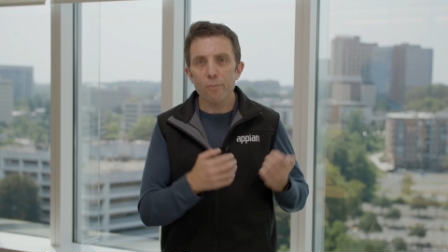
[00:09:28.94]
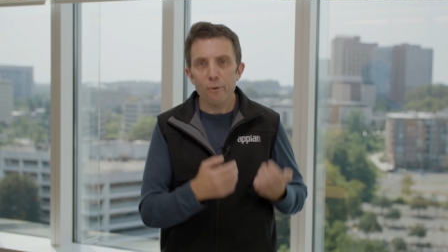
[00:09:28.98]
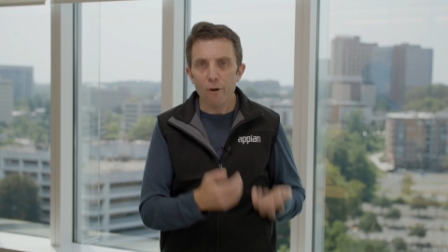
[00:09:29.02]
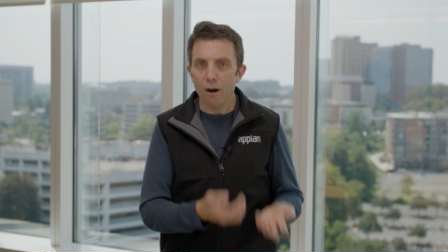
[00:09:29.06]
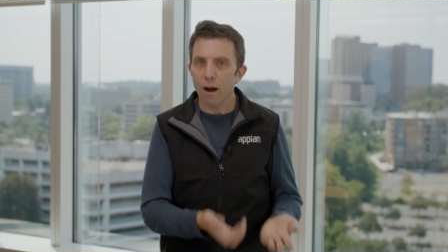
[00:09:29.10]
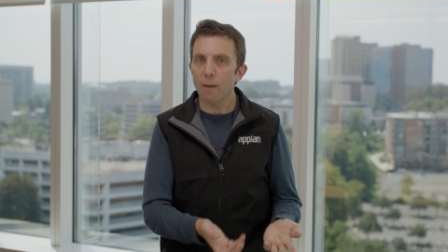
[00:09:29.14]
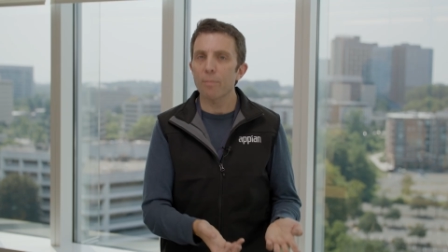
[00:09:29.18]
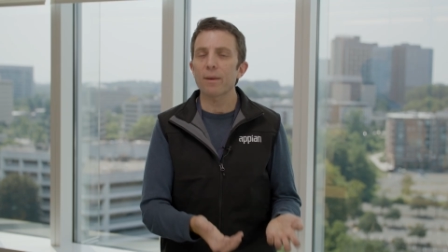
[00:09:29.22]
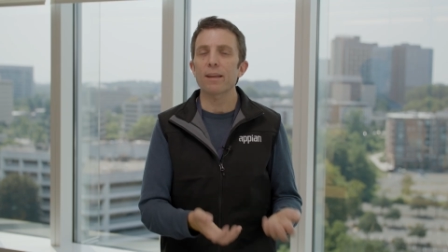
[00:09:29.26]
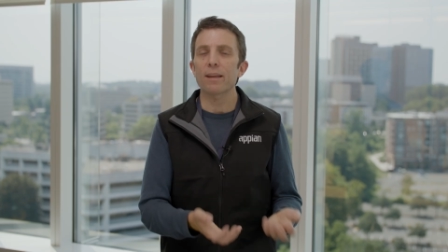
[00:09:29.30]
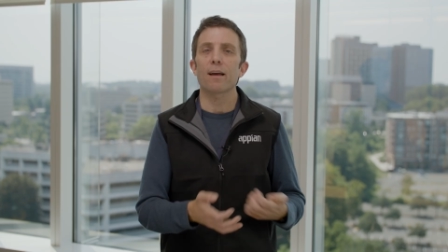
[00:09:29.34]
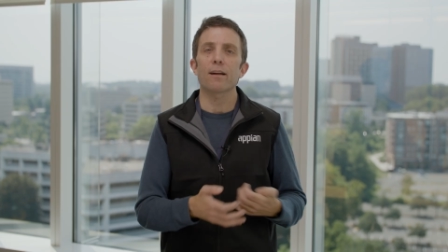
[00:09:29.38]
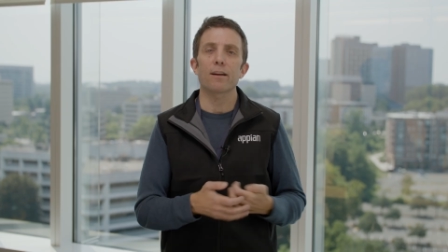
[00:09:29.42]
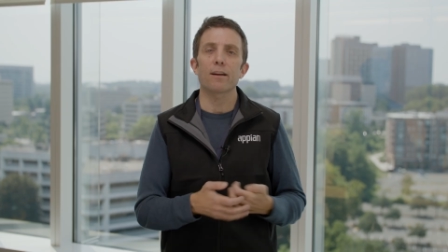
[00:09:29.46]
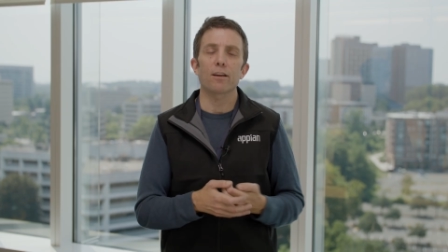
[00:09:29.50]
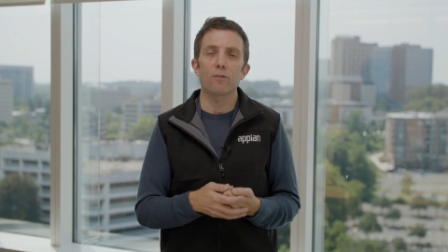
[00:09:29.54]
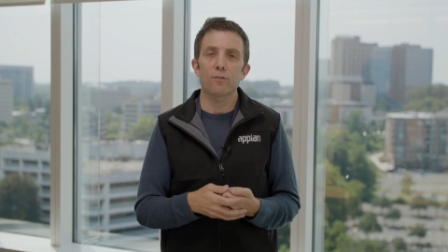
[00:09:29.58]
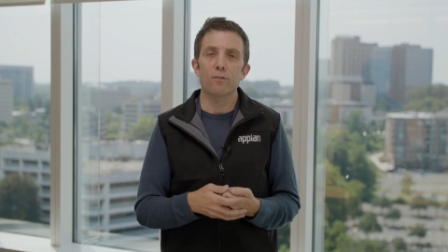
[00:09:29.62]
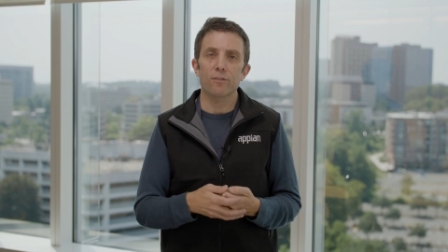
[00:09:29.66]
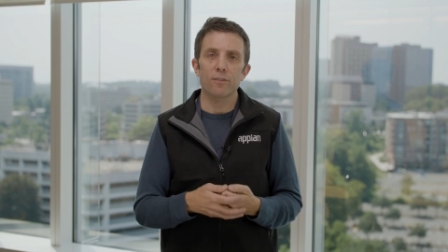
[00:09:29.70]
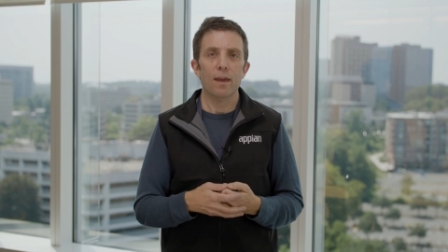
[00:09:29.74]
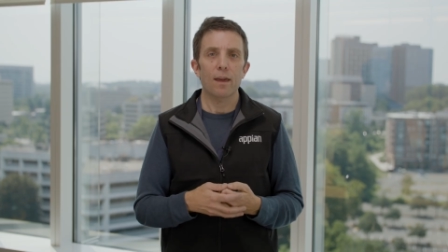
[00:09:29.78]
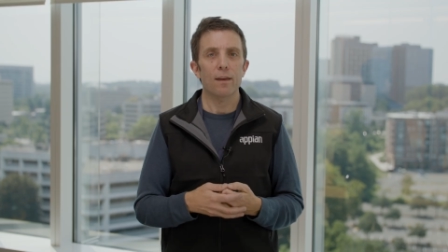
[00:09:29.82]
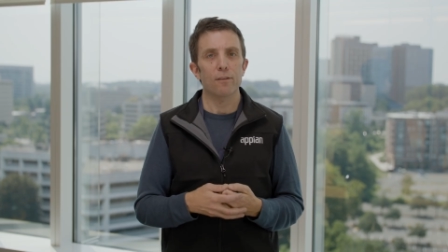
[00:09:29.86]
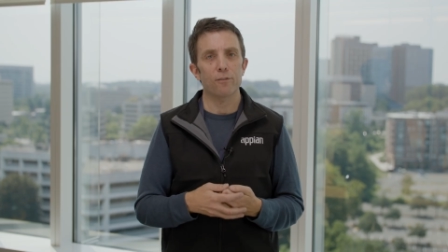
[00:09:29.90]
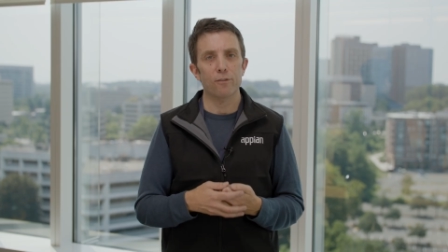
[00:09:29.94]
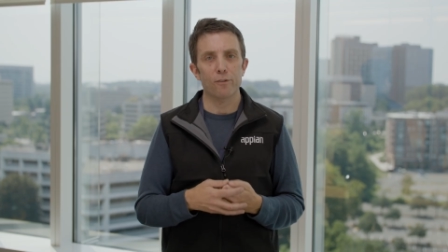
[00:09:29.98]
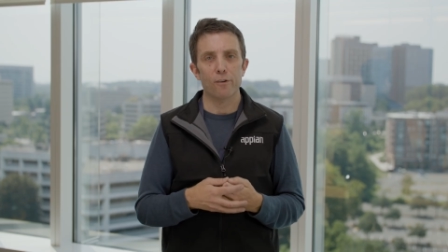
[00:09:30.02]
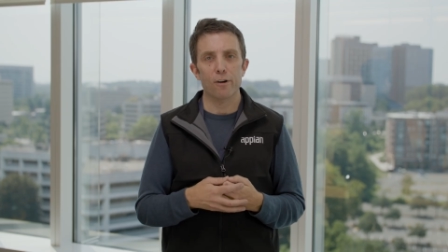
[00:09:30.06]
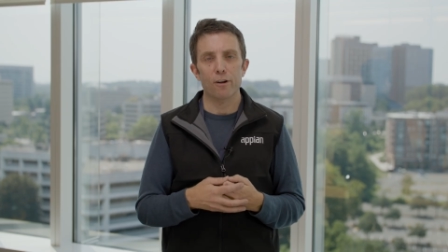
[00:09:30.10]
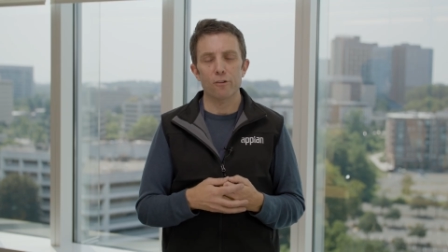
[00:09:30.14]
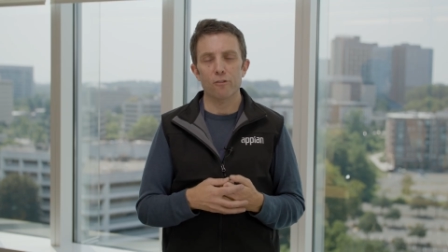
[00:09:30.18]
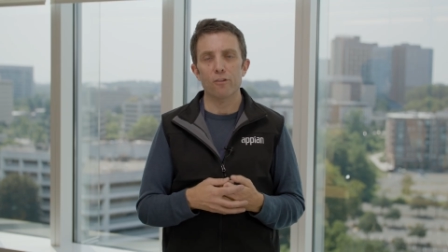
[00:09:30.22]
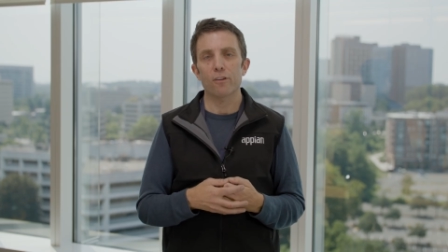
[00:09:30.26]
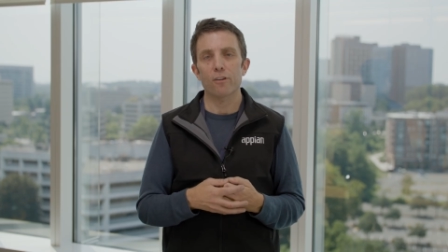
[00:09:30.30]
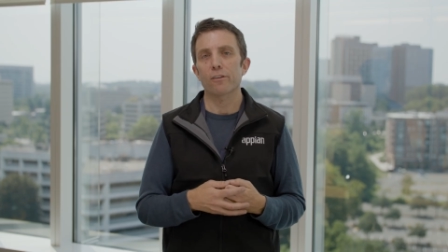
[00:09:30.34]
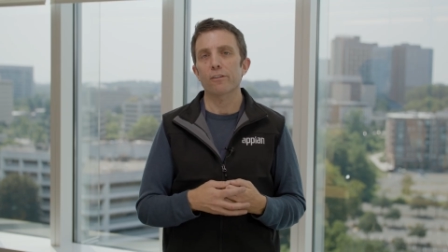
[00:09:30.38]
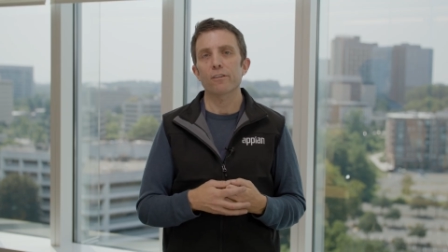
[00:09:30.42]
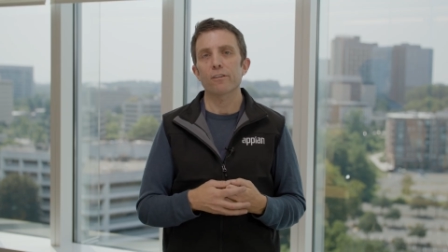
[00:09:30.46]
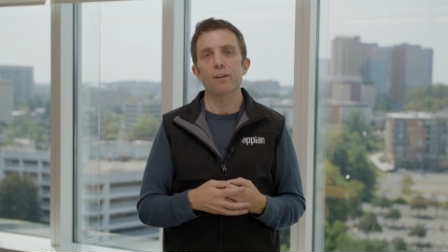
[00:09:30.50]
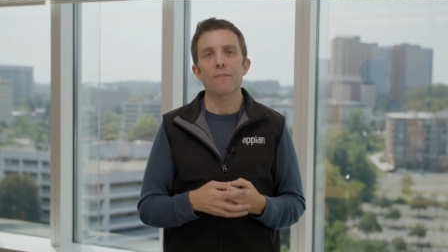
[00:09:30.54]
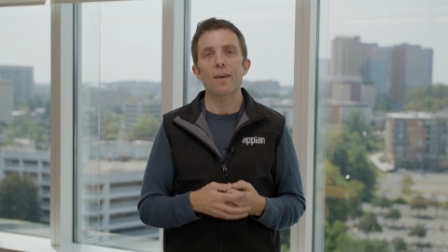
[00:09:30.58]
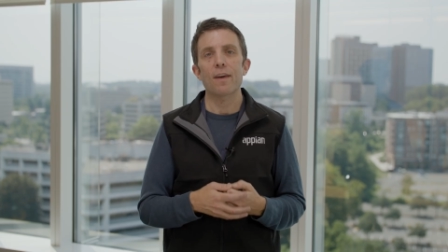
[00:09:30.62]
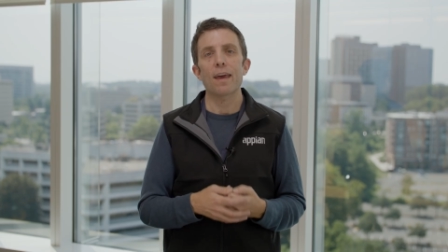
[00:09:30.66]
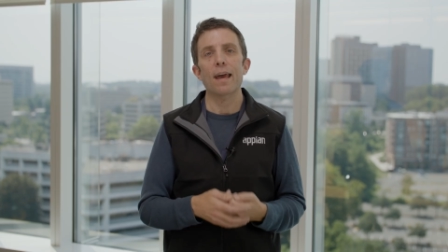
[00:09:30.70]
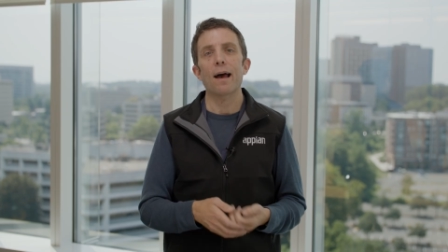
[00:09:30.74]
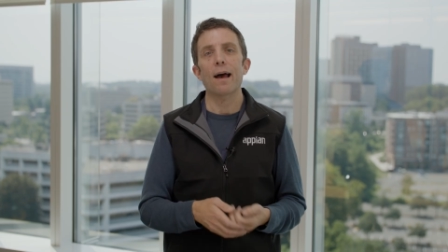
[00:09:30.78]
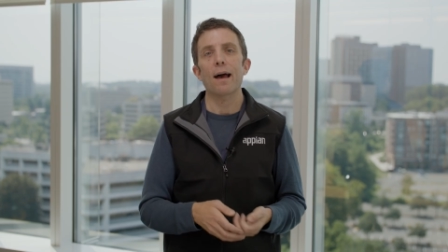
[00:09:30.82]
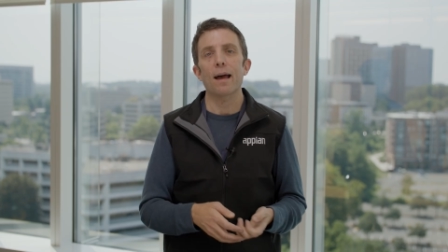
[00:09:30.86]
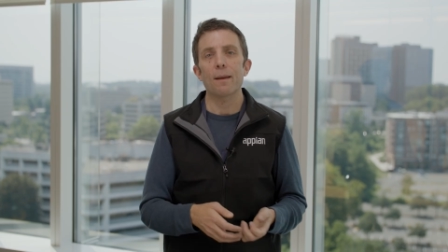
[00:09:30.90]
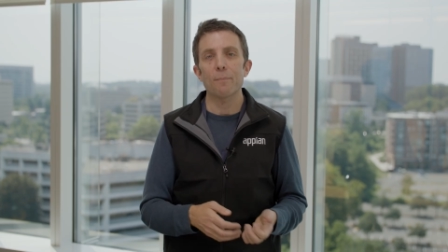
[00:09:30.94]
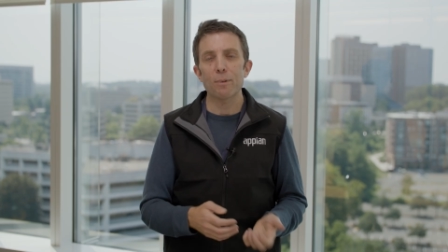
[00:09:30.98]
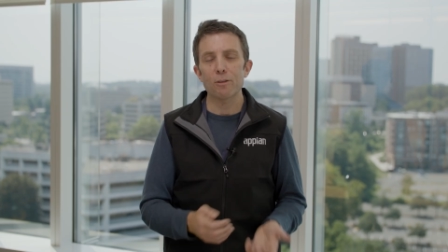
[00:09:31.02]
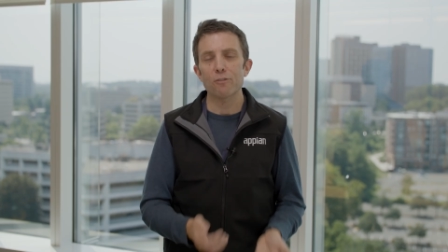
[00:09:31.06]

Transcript: Probably not a use case for our generative AI,